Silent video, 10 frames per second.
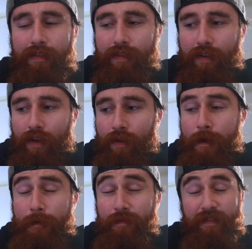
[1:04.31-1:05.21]
So
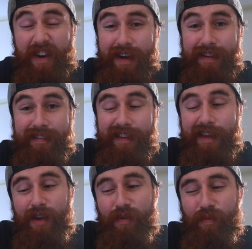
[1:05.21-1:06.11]
for us,
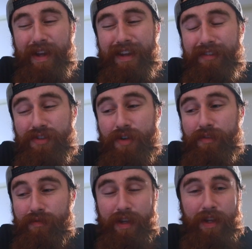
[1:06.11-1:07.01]
we
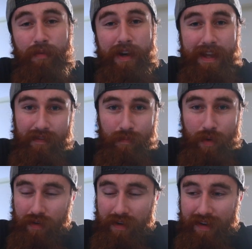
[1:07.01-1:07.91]
don't really want to have a
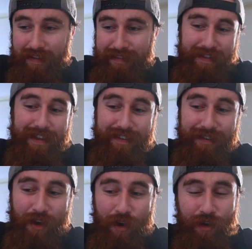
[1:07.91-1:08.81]
podcast
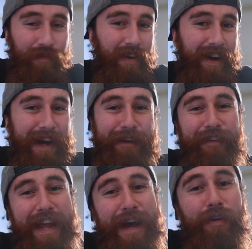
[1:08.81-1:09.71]
that's over half
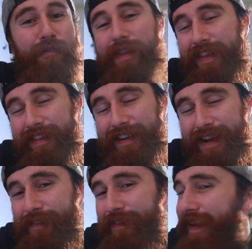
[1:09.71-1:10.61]
an hour. We think that
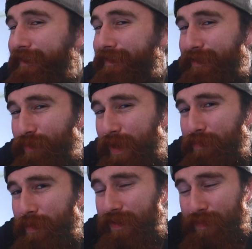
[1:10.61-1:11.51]
half an hour is a
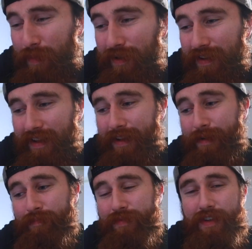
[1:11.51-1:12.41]
sweet spot
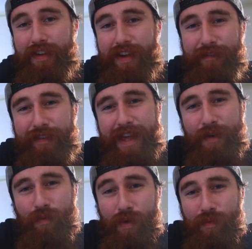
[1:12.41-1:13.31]
to kind of
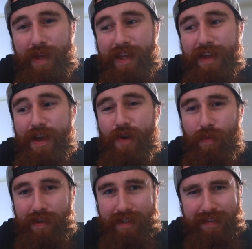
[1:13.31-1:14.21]
get what we
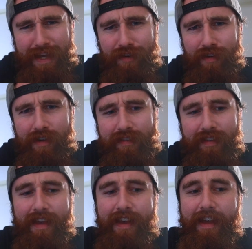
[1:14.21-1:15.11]
want to say
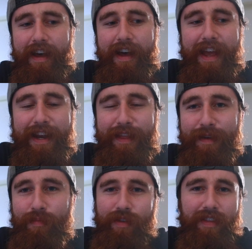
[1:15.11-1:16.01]
across.
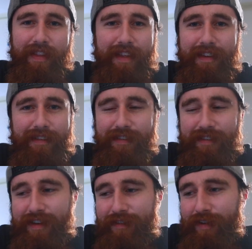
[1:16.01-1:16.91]
Anything more than that, then it's
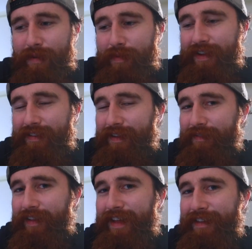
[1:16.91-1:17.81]
just kind of rambling and
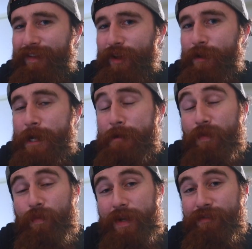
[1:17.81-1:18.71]
stuff like that. So
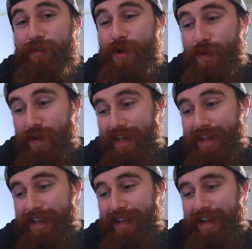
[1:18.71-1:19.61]
when you're
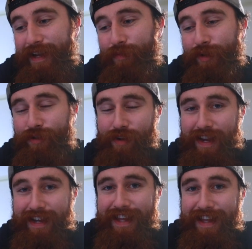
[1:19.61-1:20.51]
recording, we
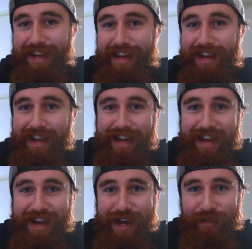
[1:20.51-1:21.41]
try and hit
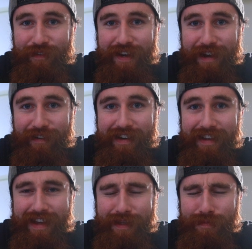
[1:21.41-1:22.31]
half an hour
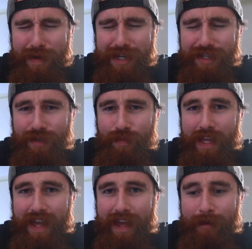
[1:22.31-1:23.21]
as much as we
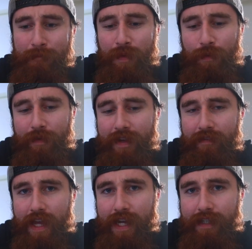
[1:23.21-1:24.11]
can. We've
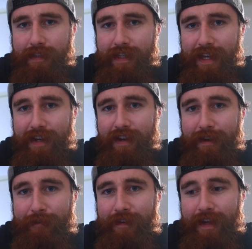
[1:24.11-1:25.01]
never actually hit
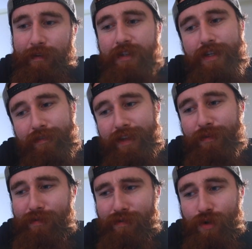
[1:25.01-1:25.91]
half an hour. Generally,
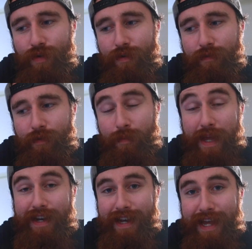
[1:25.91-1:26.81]
we record for
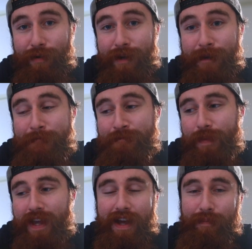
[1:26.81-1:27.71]
about an hour,
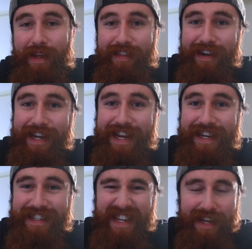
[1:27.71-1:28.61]
and then I
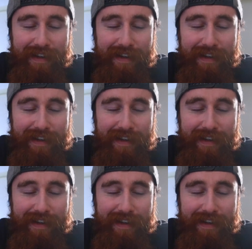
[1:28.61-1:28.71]
cut it down.